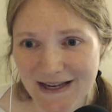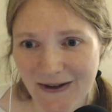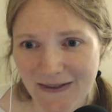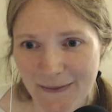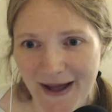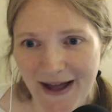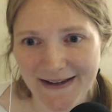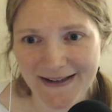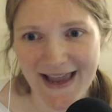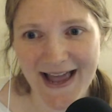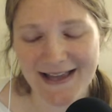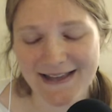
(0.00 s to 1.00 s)
on the
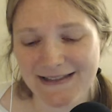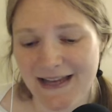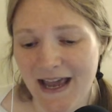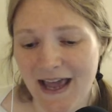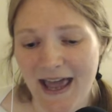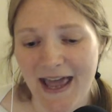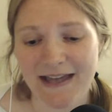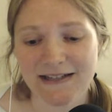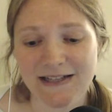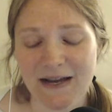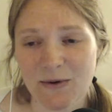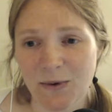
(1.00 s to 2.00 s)
podcast, and
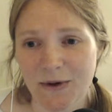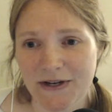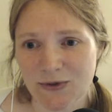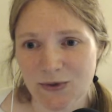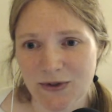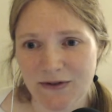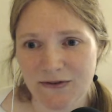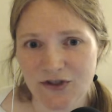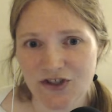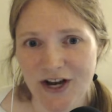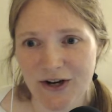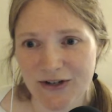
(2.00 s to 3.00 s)
tonight we want to sort of
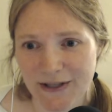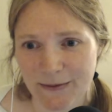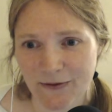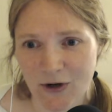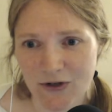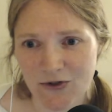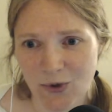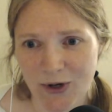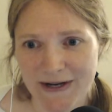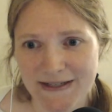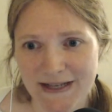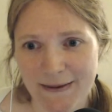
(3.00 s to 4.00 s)
share some of our
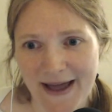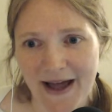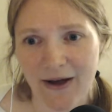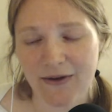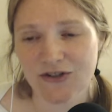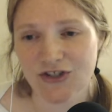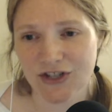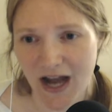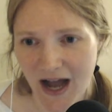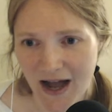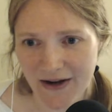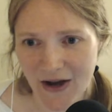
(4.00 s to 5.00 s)
stories about
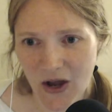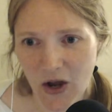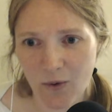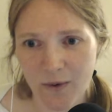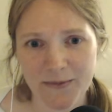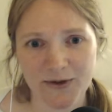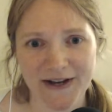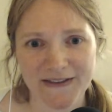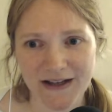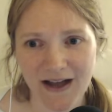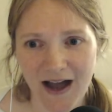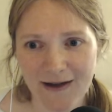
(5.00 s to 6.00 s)
Chicago when we were at
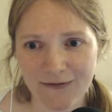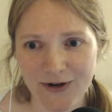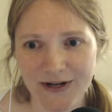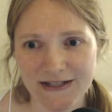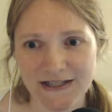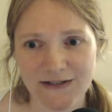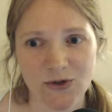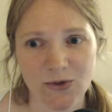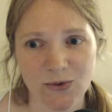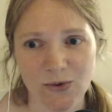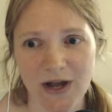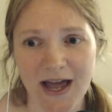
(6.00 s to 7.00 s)
the conference. If
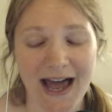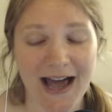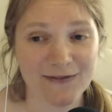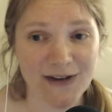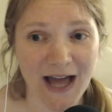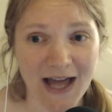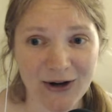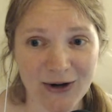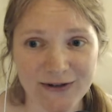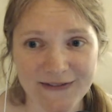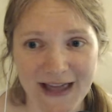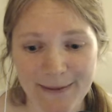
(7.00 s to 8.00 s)
you have not
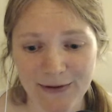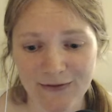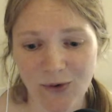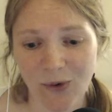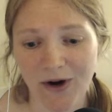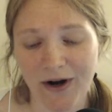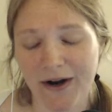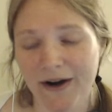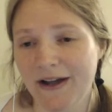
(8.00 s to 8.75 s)
heard of that before,